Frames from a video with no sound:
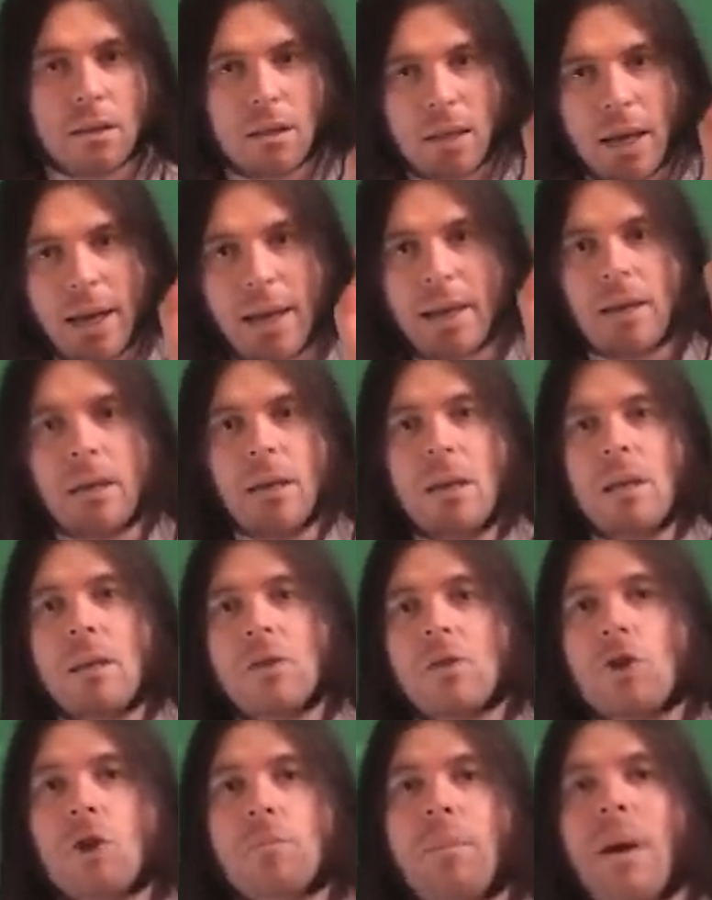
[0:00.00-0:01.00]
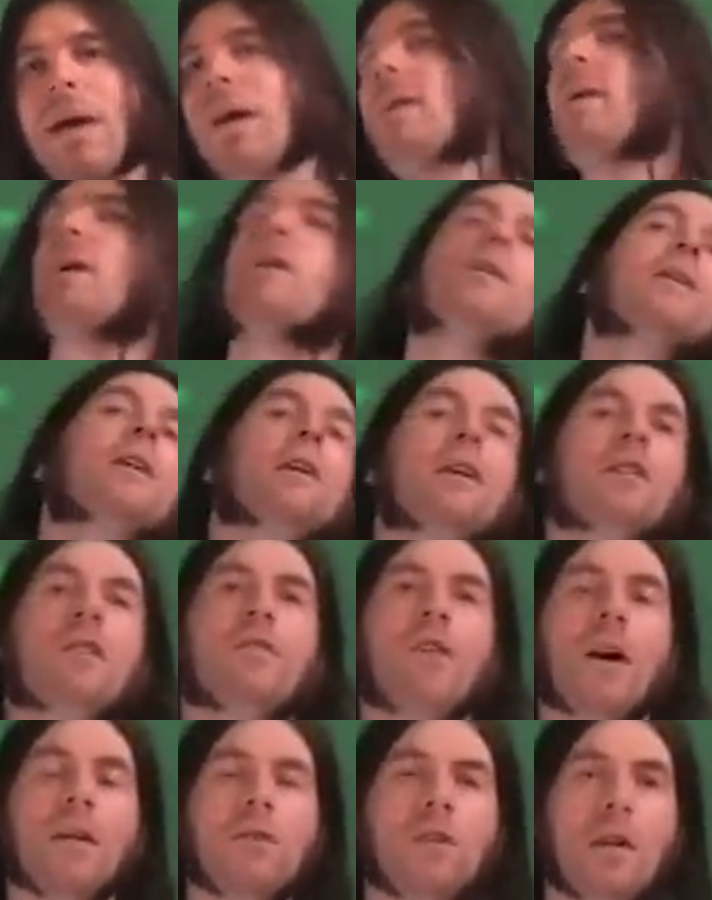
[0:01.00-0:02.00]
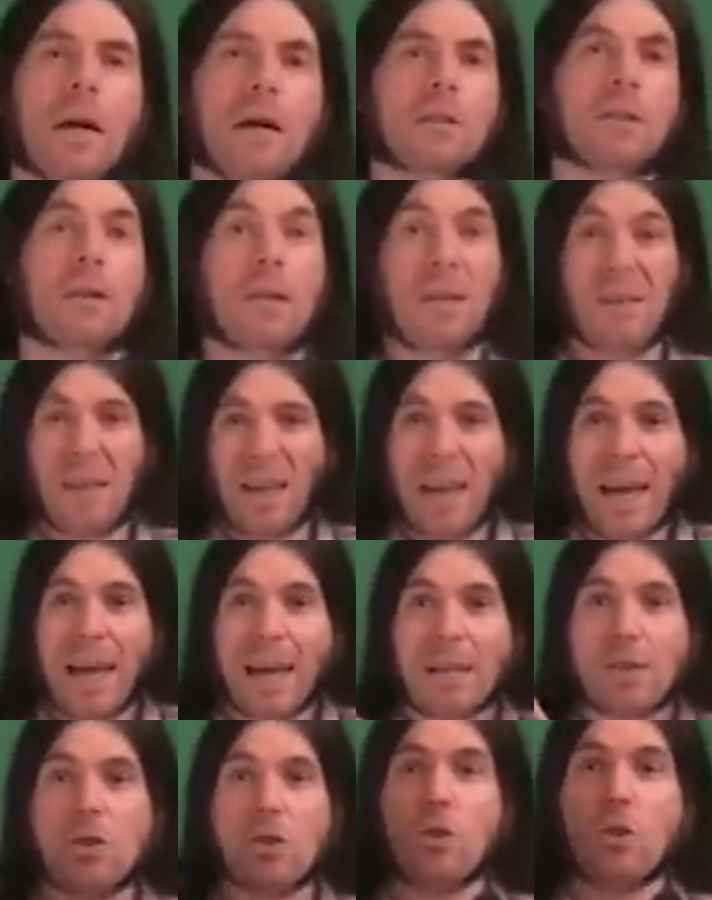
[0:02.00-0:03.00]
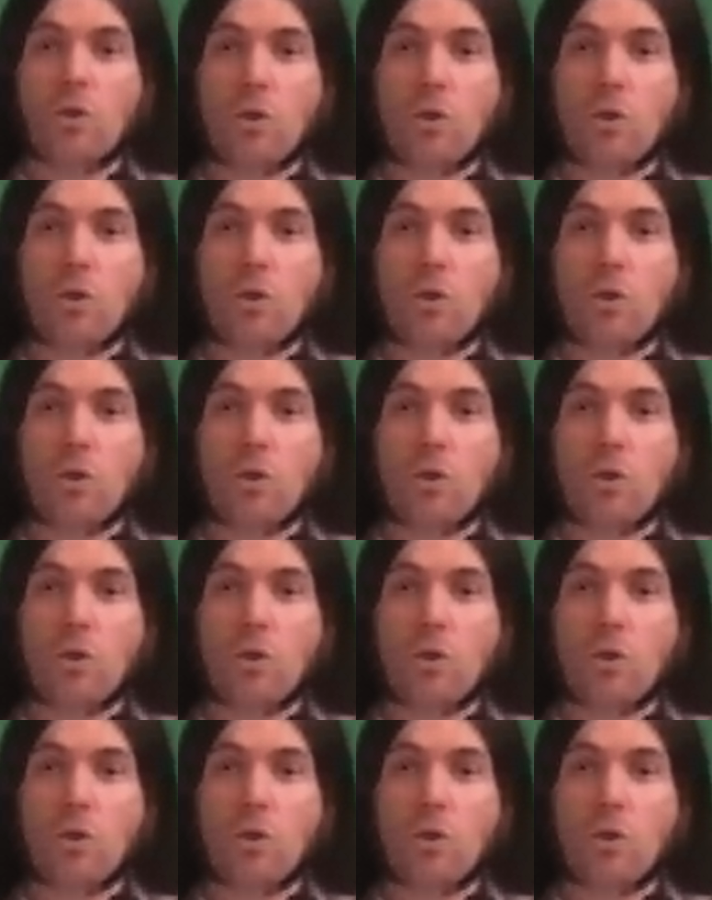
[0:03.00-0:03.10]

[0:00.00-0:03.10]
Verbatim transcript: Yeah, it's your penny in the vineyard. It's